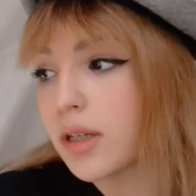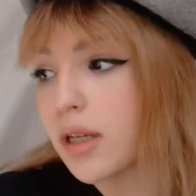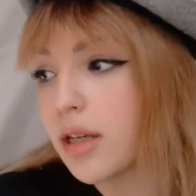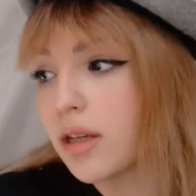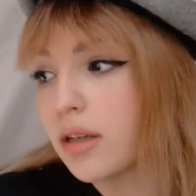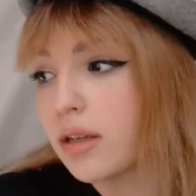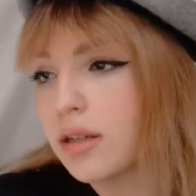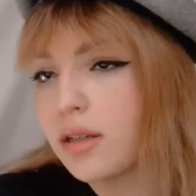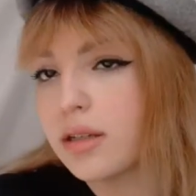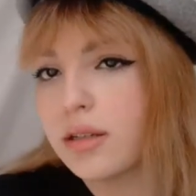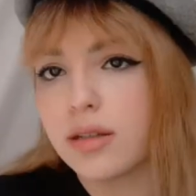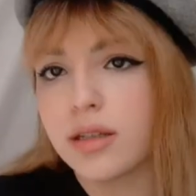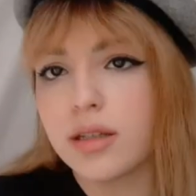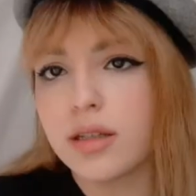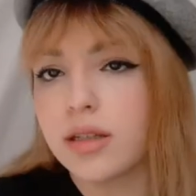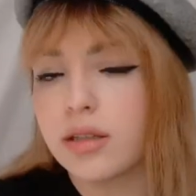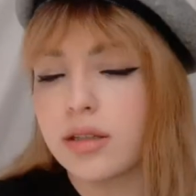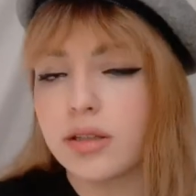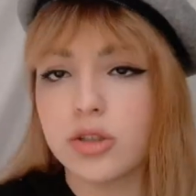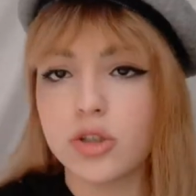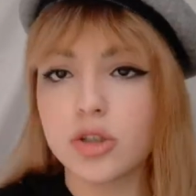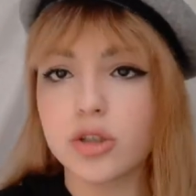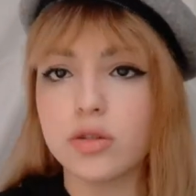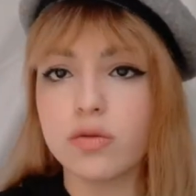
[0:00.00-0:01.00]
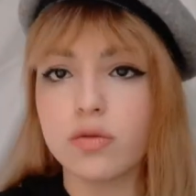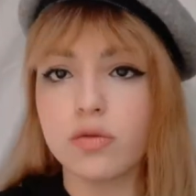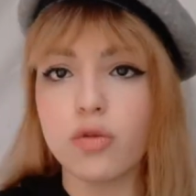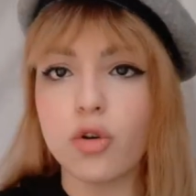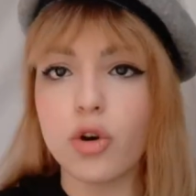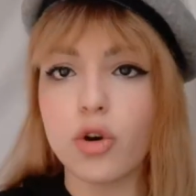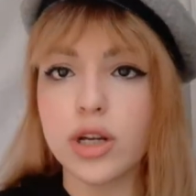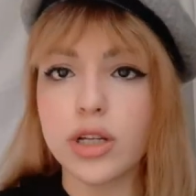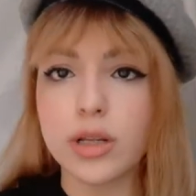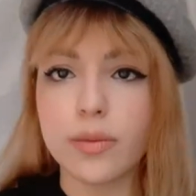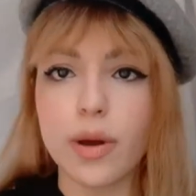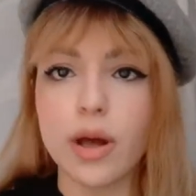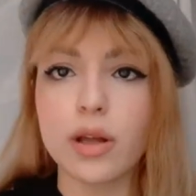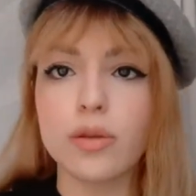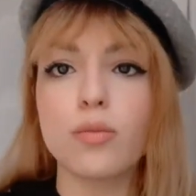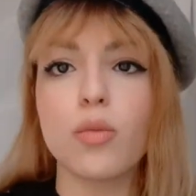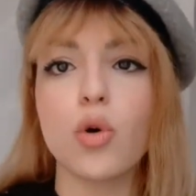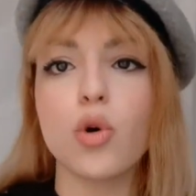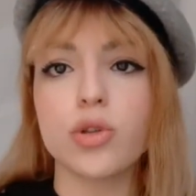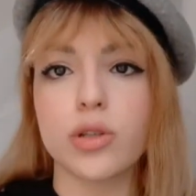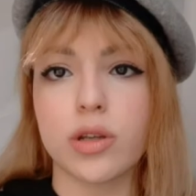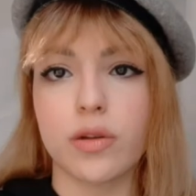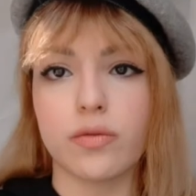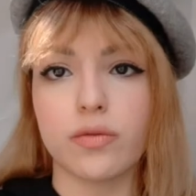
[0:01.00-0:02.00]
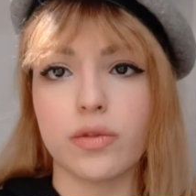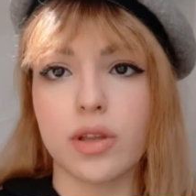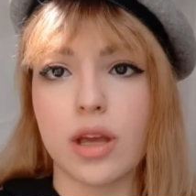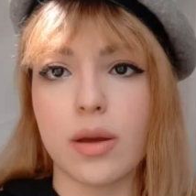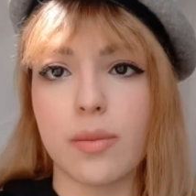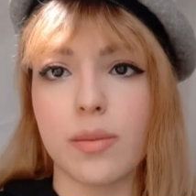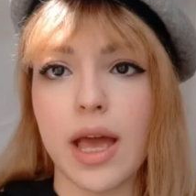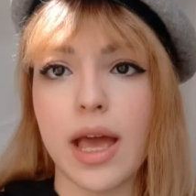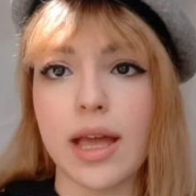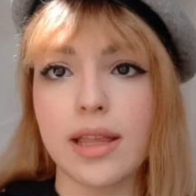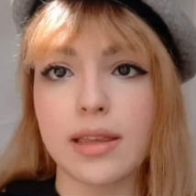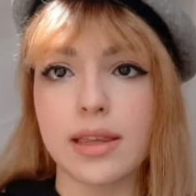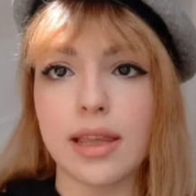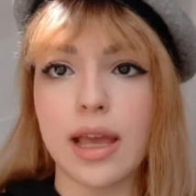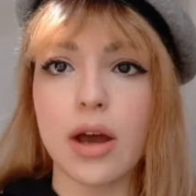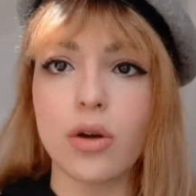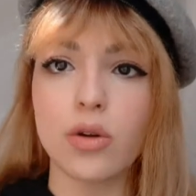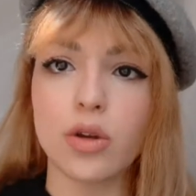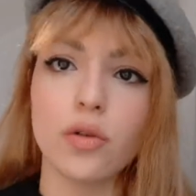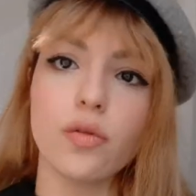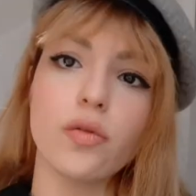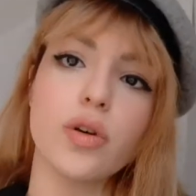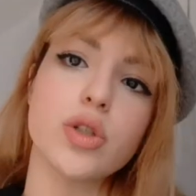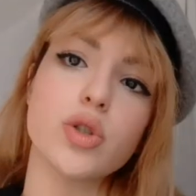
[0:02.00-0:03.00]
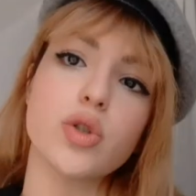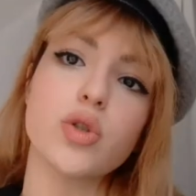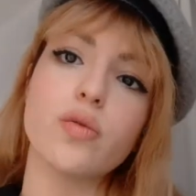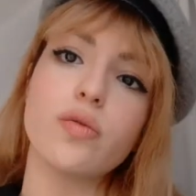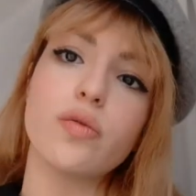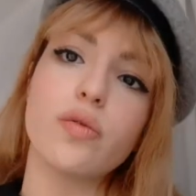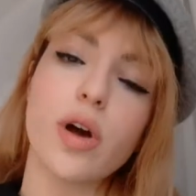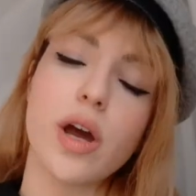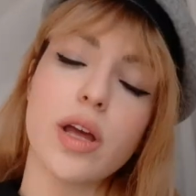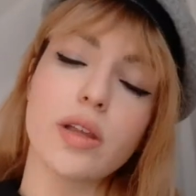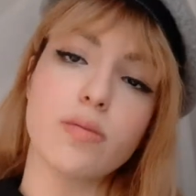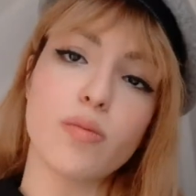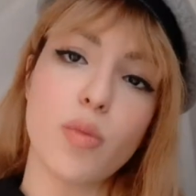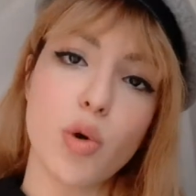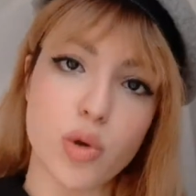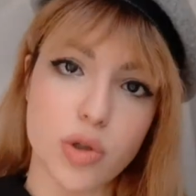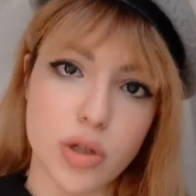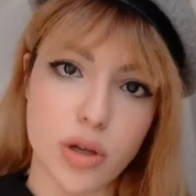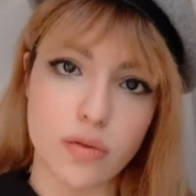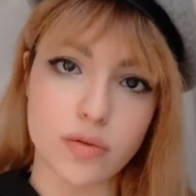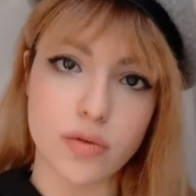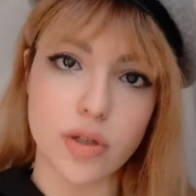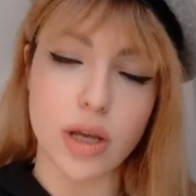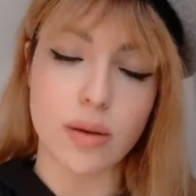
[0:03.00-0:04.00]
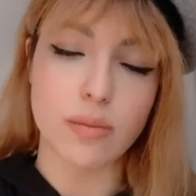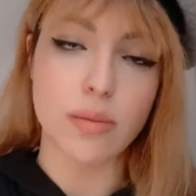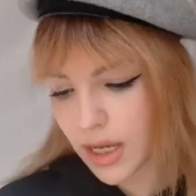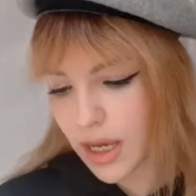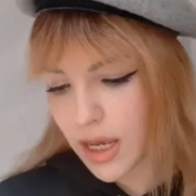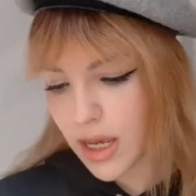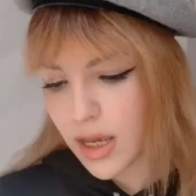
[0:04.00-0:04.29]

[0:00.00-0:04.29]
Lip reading: he's just worried about both of them, and now he wants to find both of them.